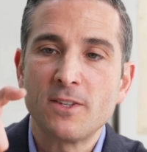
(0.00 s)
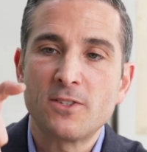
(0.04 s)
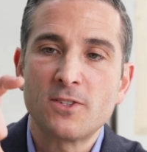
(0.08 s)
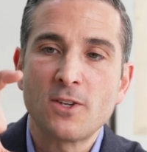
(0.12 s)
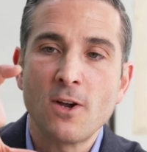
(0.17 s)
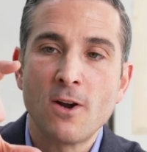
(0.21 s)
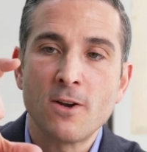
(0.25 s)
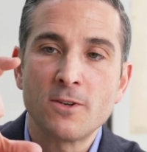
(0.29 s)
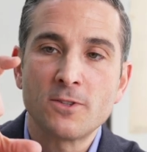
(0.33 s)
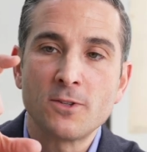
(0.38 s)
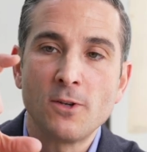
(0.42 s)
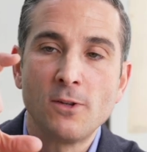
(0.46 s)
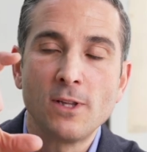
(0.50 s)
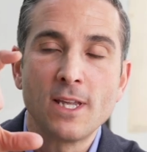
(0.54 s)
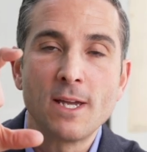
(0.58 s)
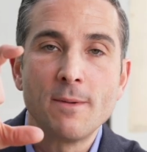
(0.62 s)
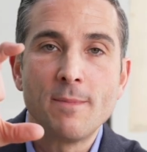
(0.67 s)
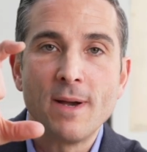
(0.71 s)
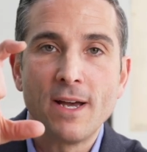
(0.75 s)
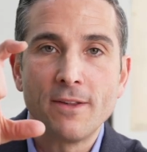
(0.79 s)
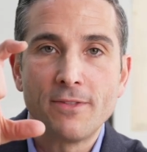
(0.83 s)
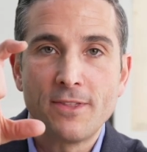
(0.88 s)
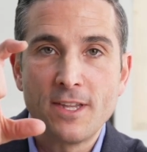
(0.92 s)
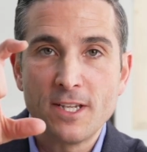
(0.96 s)
the scar is only
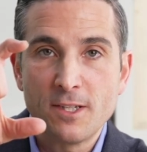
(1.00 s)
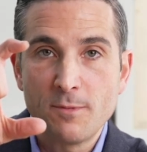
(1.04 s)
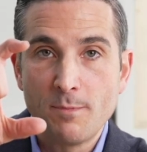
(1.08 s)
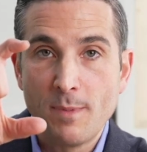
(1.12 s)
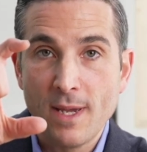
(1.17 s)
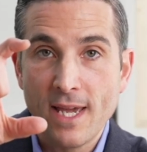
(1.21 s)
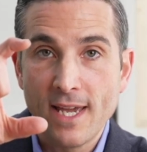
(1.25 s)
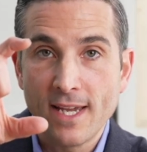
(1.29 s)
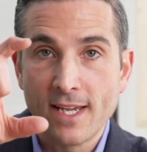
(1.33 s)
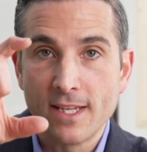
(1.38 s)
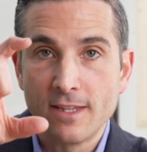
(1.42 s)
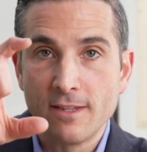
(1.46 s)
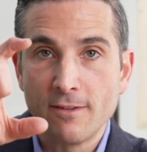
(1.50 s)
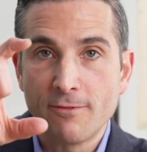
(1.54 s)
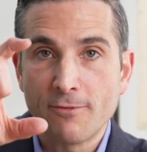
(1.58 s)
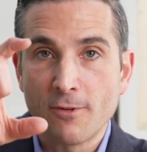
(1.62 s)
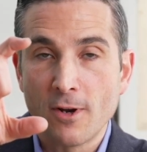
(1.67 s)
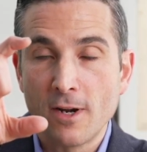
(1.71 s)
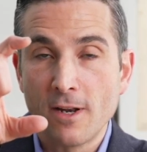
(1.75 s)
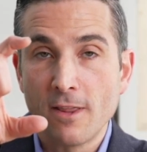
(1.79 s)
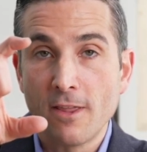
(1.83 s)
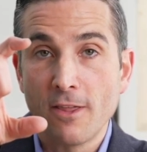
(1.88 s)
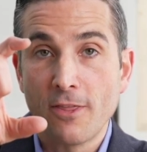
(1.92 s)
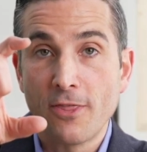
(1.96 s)
about this big in the
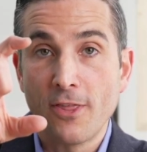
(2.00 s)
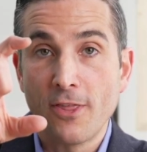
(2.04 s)
front of the